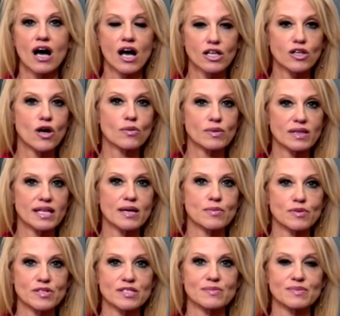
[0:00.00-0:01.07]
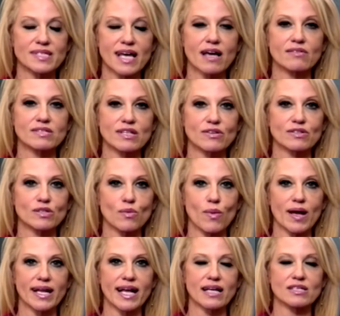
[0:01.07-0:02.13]
along with laborers themselves here at the
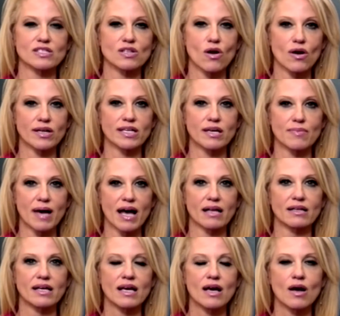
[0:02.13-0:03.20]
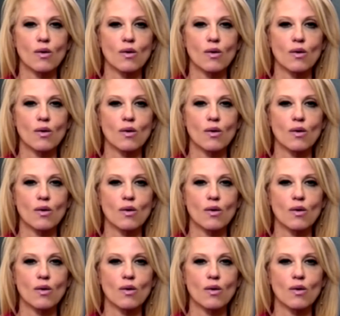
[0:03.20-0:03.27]
White House, talking about